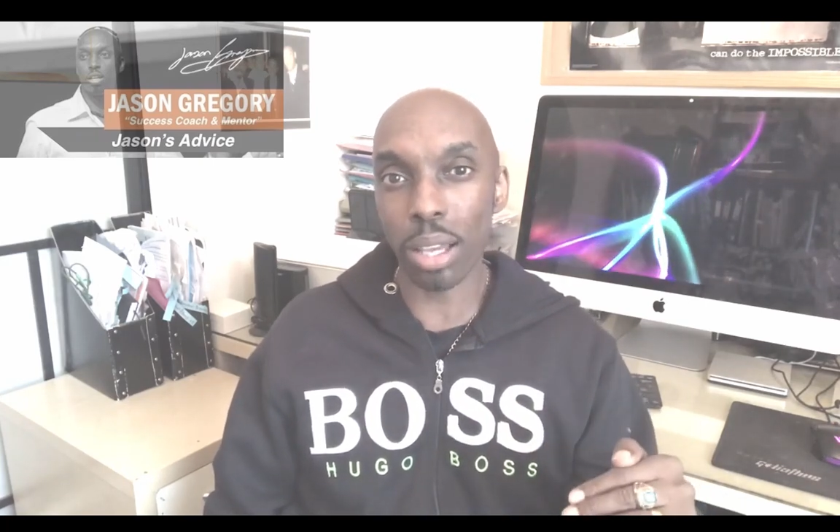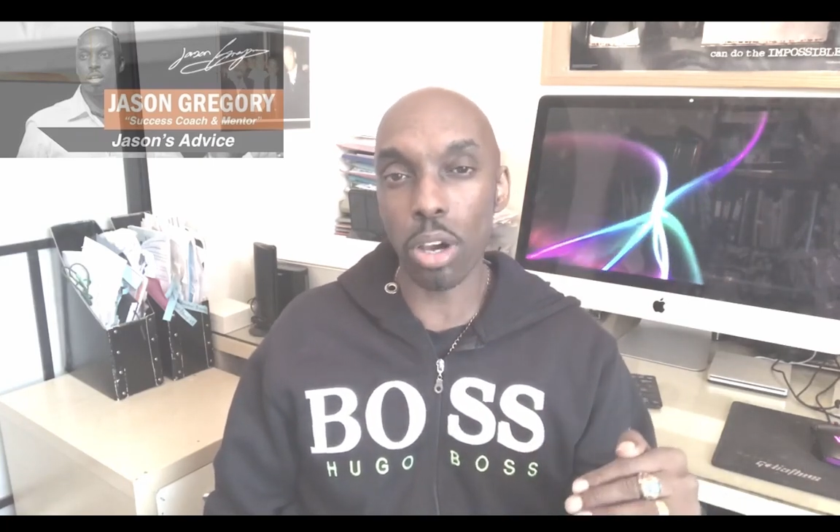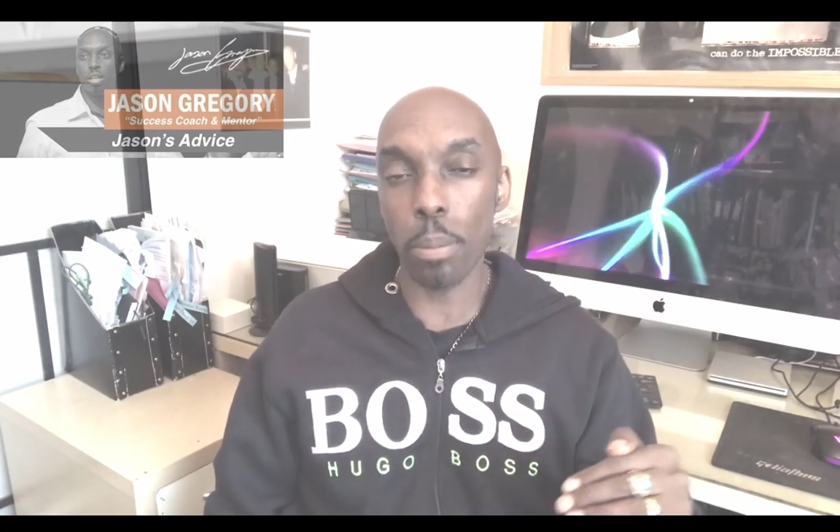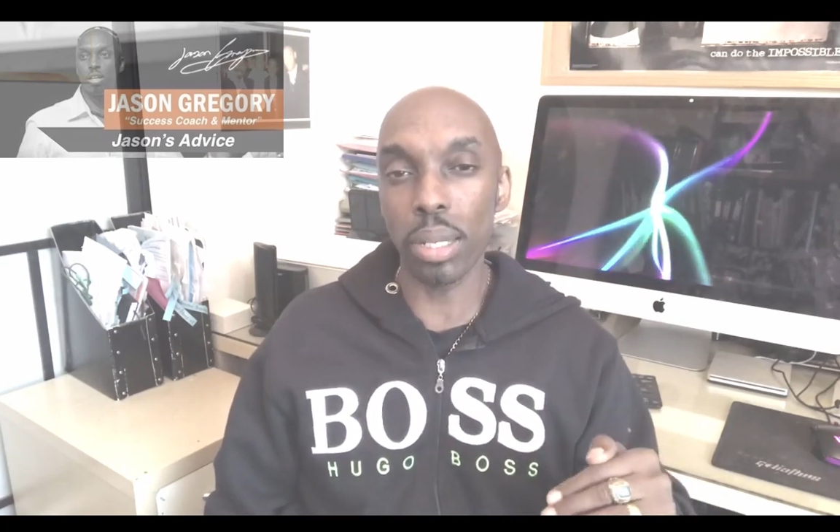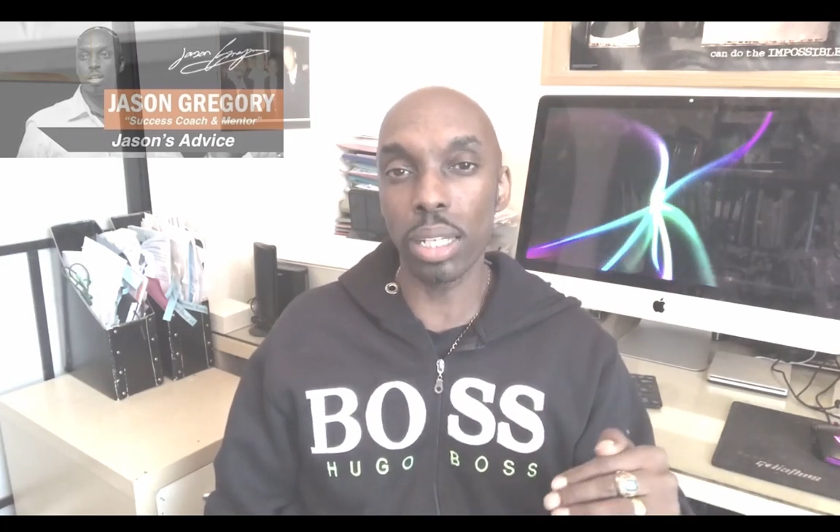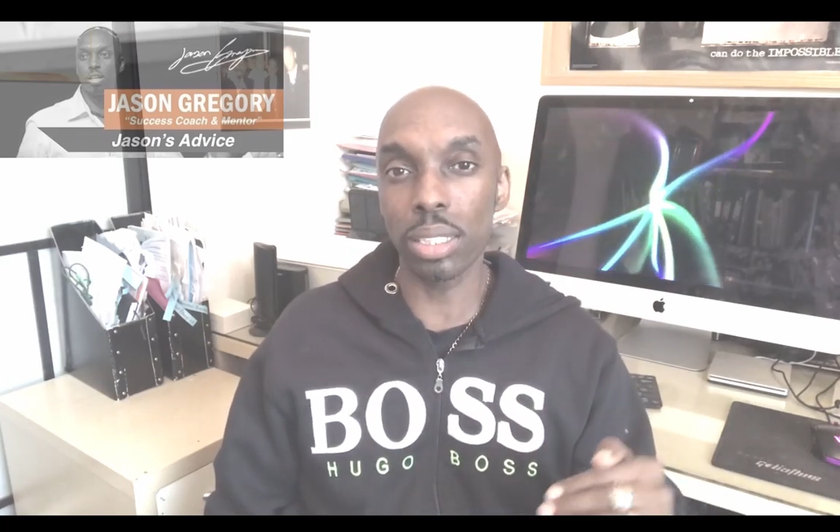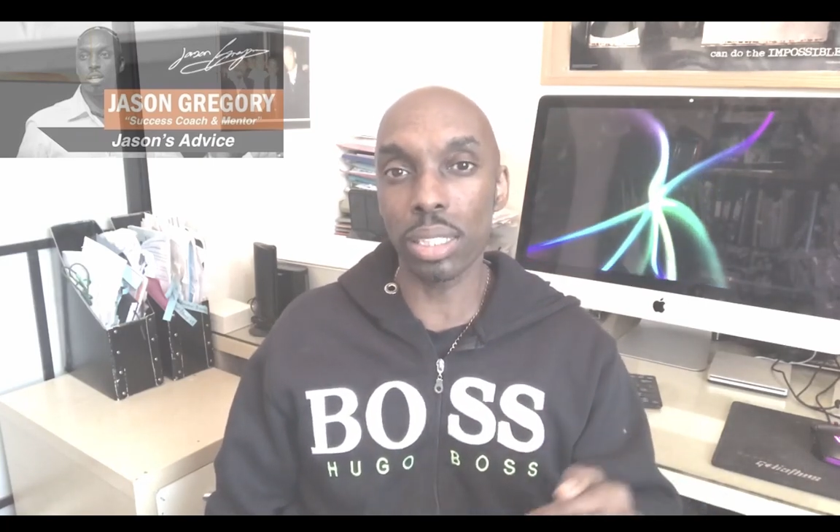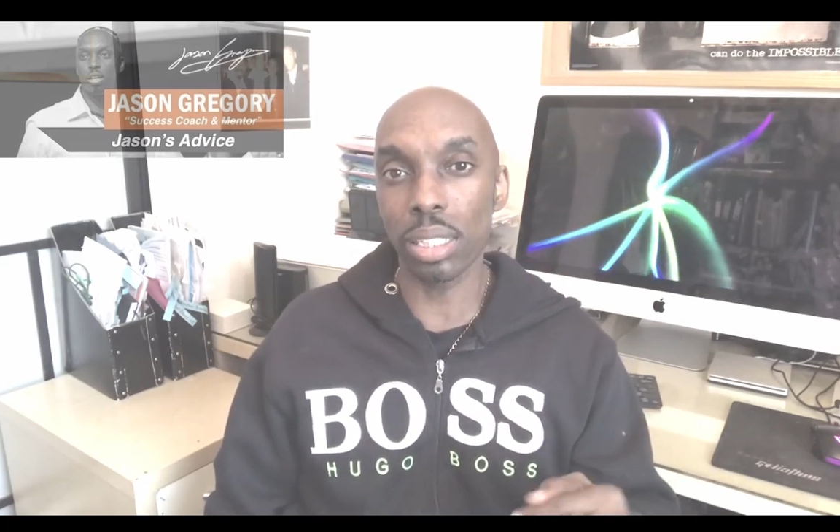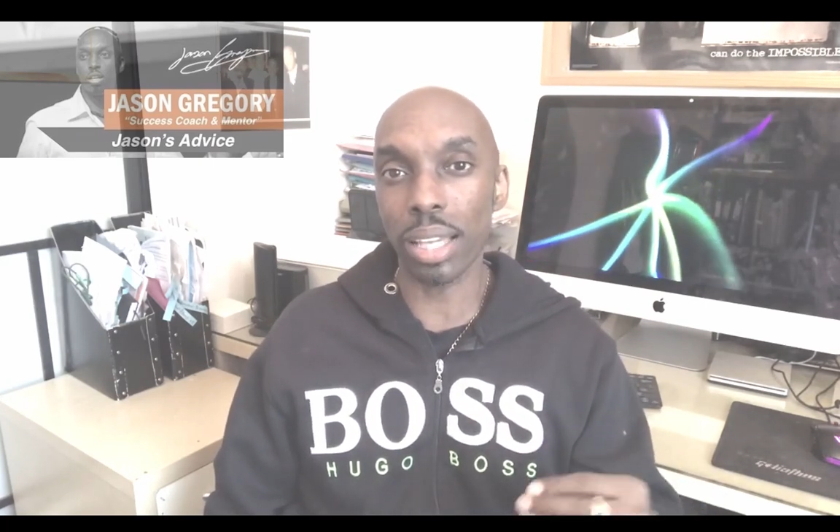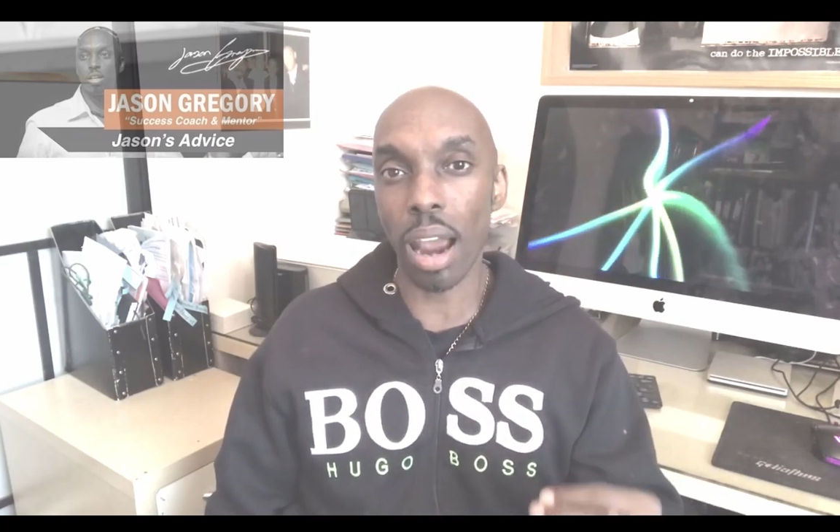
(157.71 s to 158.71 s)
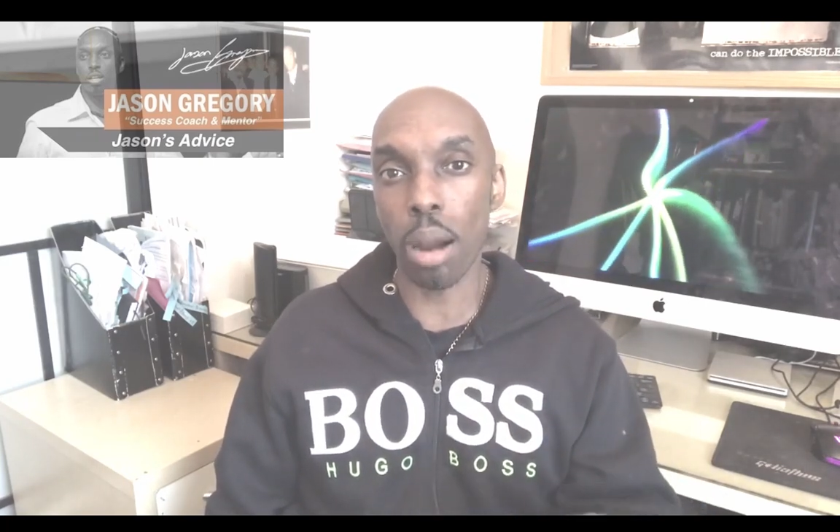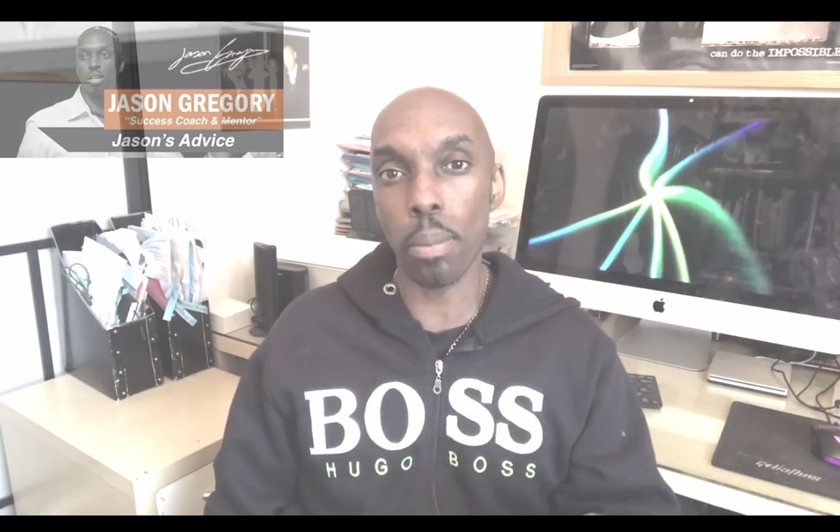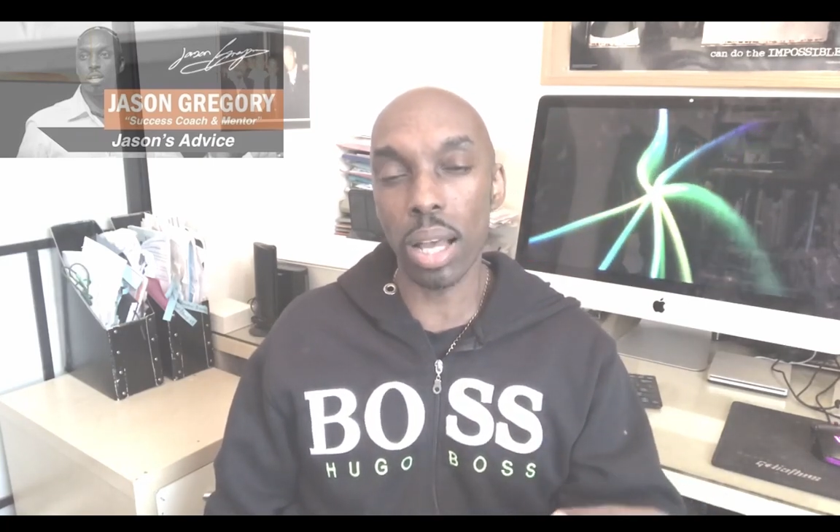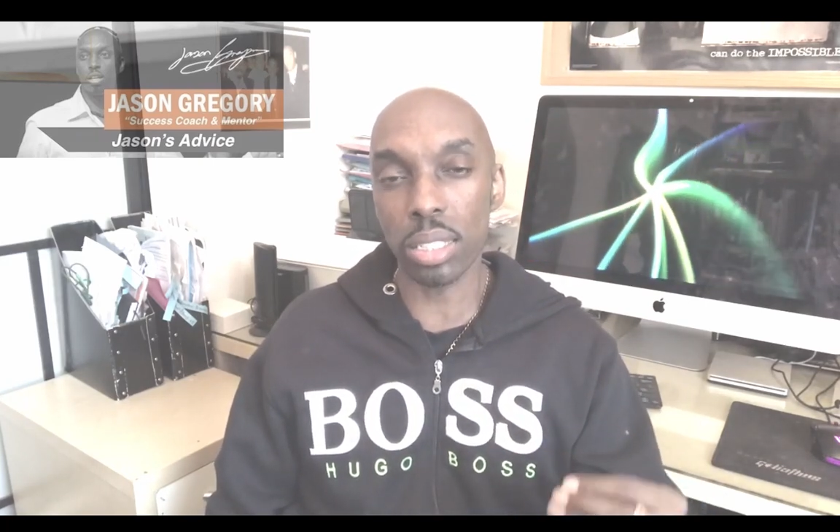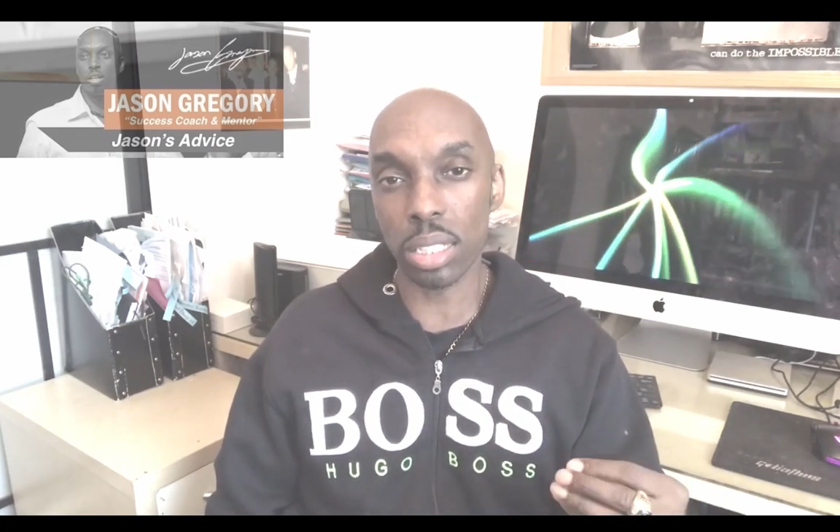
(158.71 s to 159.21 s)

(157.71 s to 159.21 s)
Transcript: coming into Karatbars